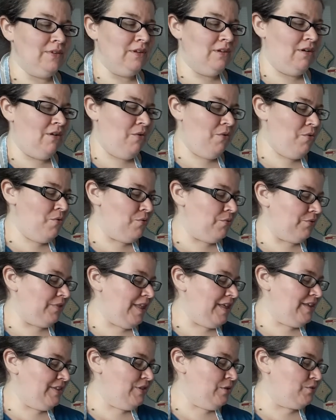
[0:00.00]
Oh,
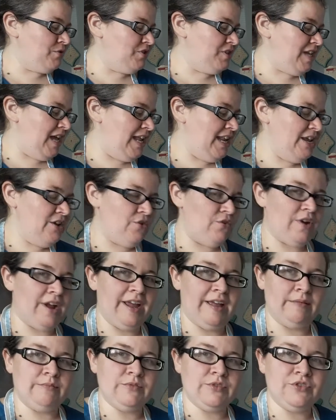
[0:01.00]
like those Teddy
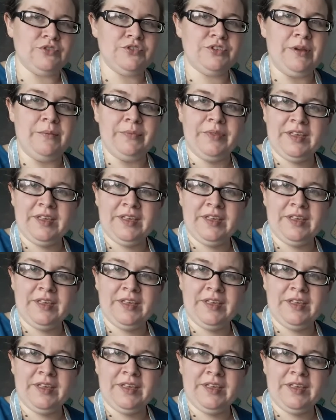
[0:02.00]
Grahams or something,